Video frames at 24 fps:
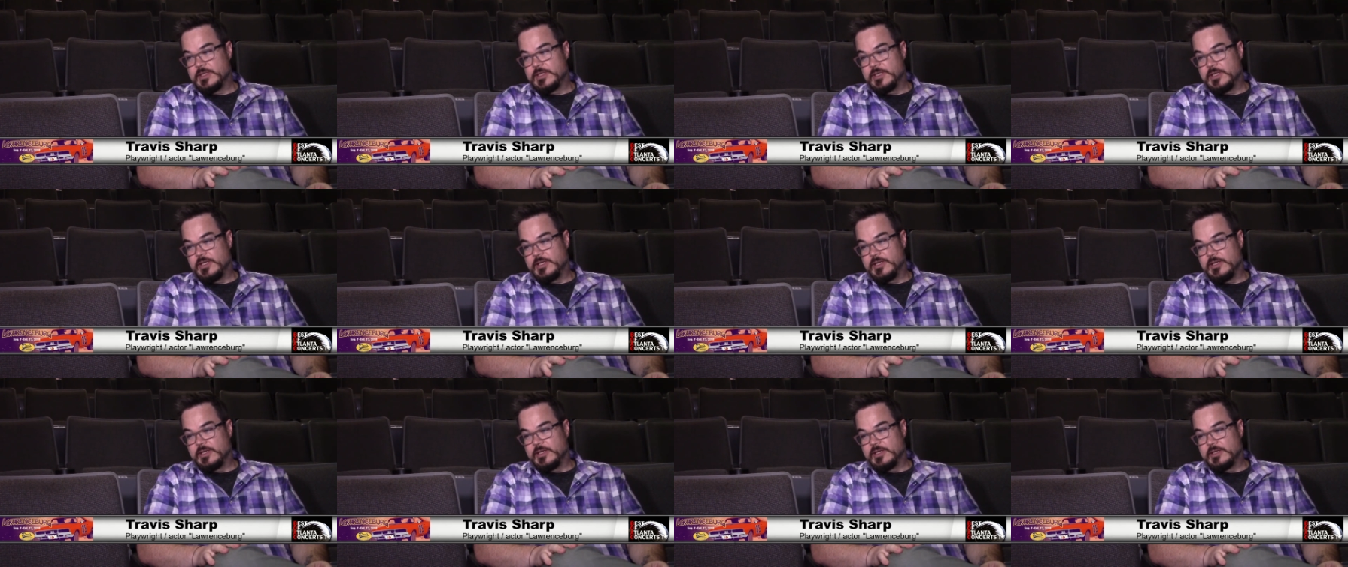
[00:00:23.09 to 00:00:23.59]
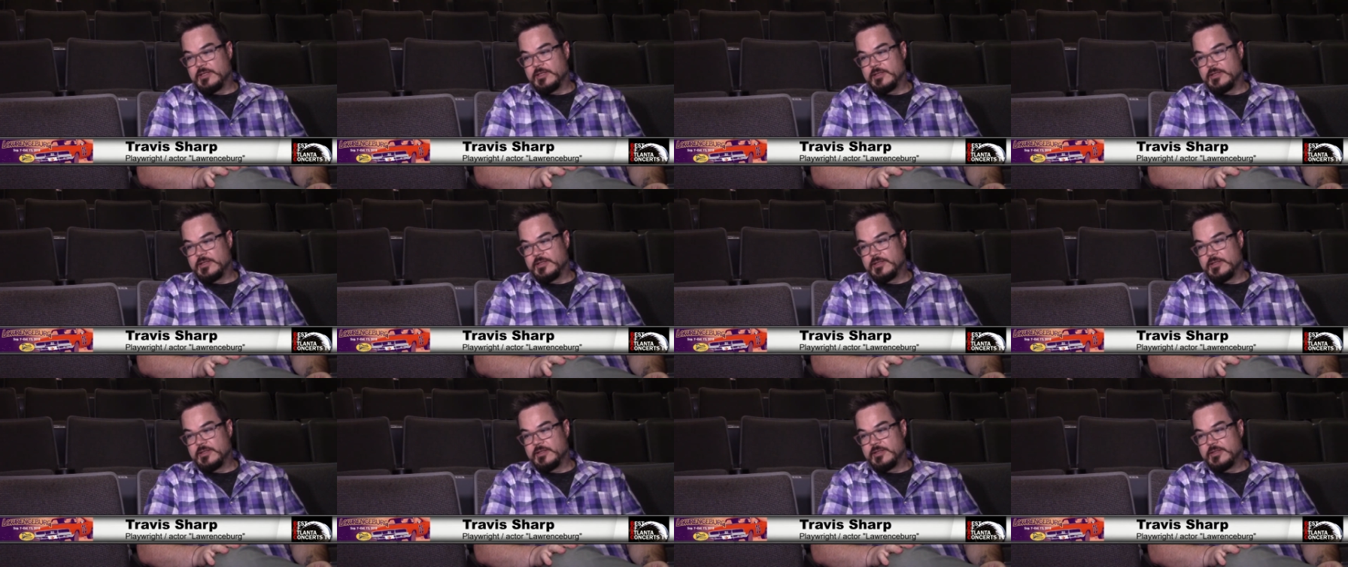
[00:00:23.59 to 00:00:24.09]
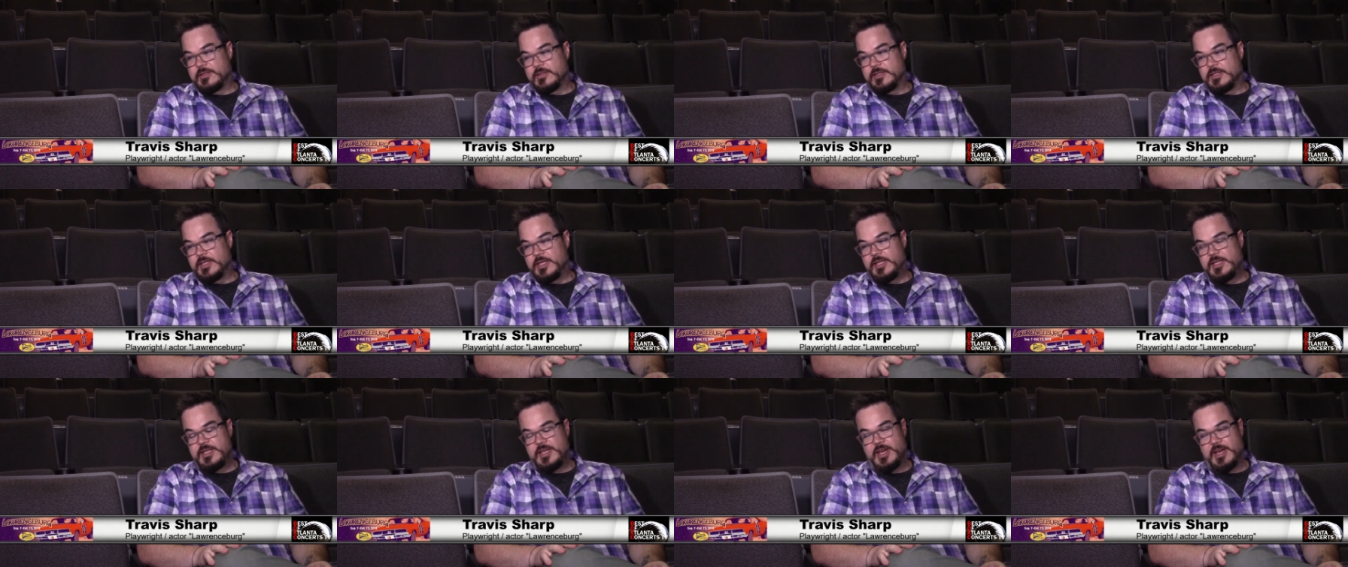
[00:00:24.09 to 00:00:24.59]
Uh,
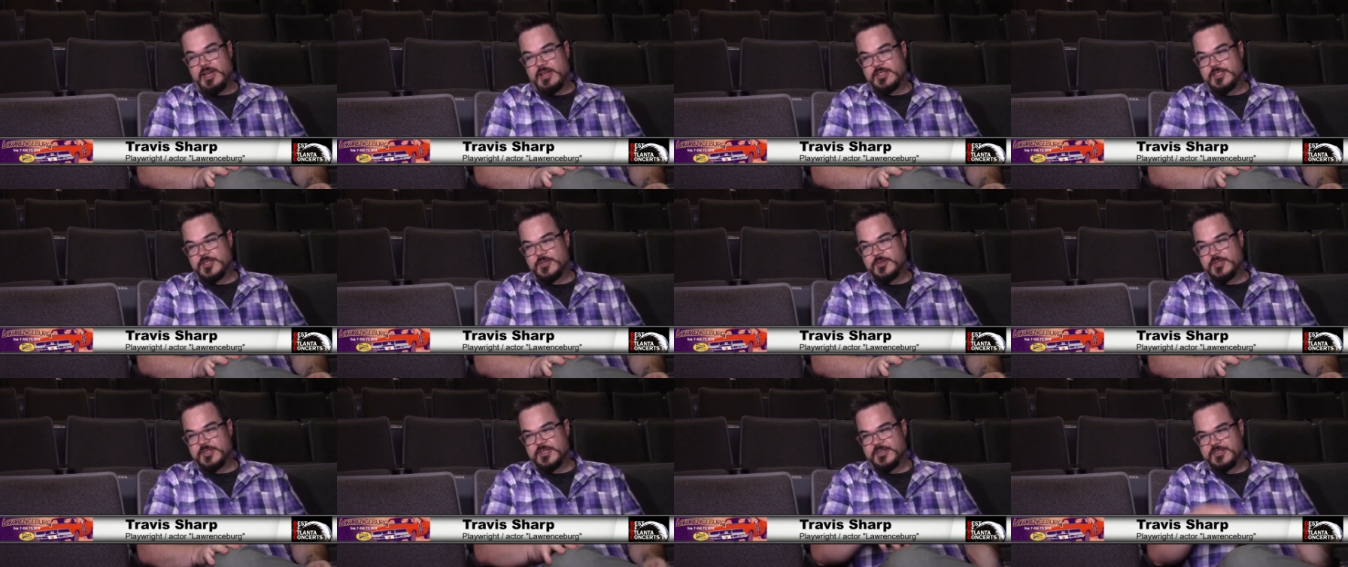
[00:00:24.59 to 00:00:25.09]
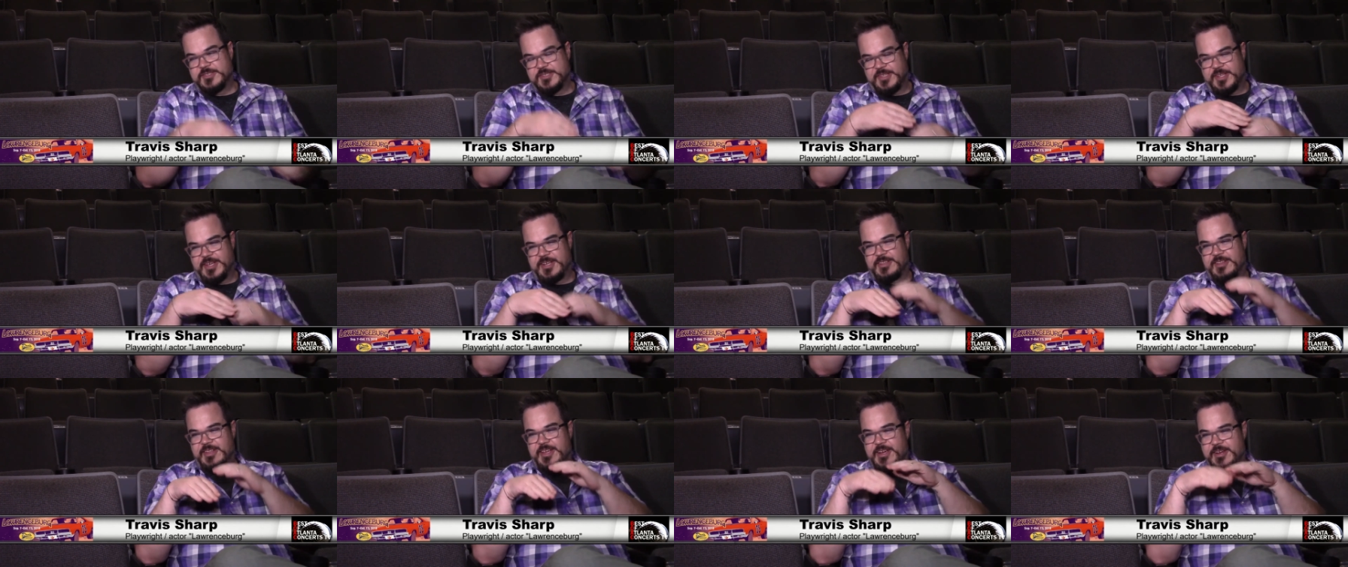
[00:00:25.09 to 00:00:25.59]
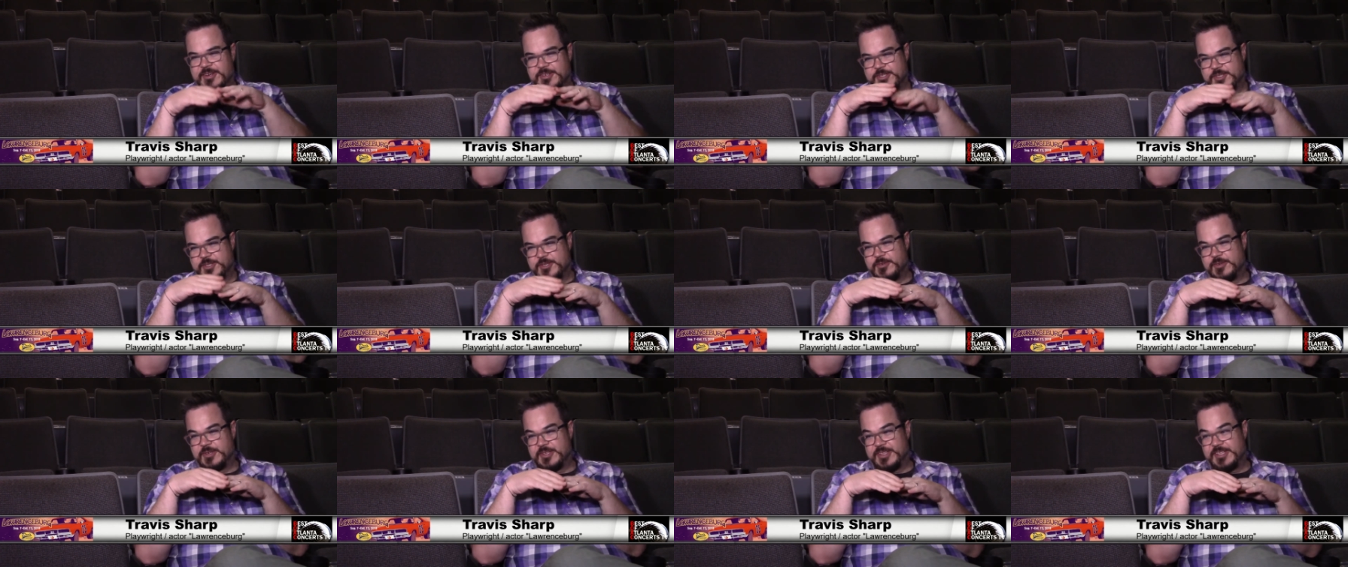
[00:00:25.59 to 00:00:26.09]
and yeah, so there's like layers to it.